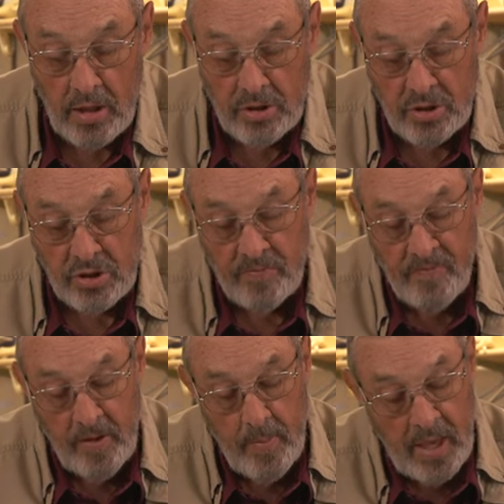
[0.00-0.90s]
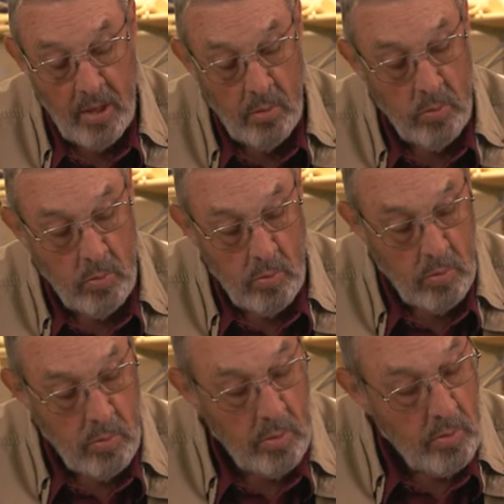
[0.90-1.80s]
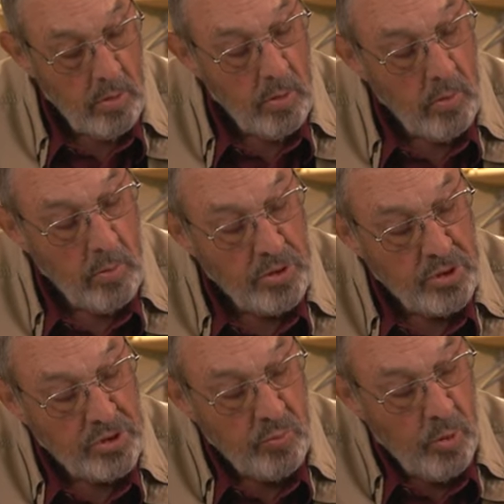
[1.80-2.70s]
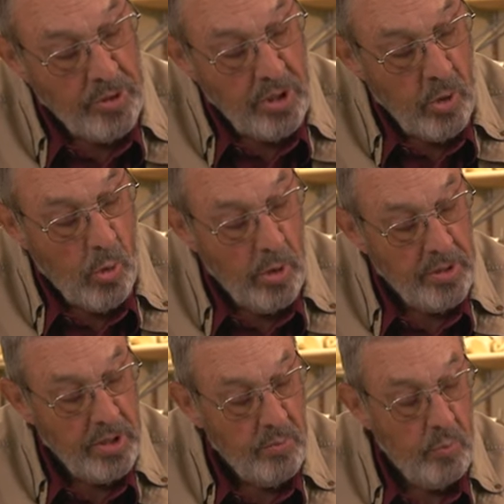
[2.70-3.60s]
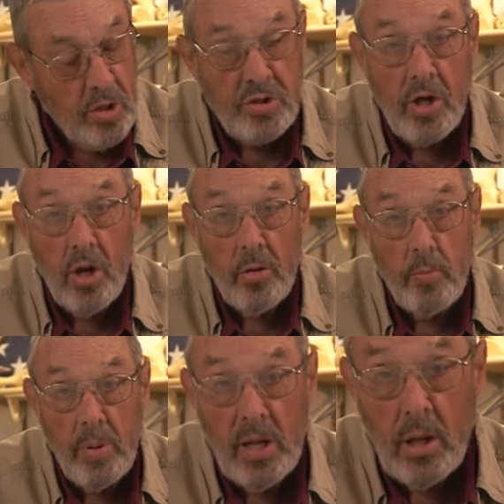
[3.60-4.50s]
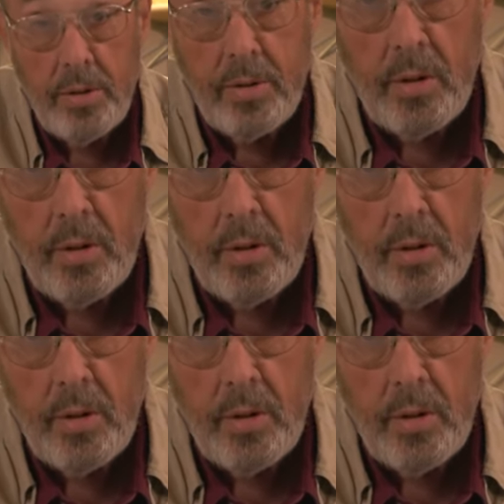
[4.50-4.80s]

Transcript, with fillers: this is a female, which is where the, the rust colored belt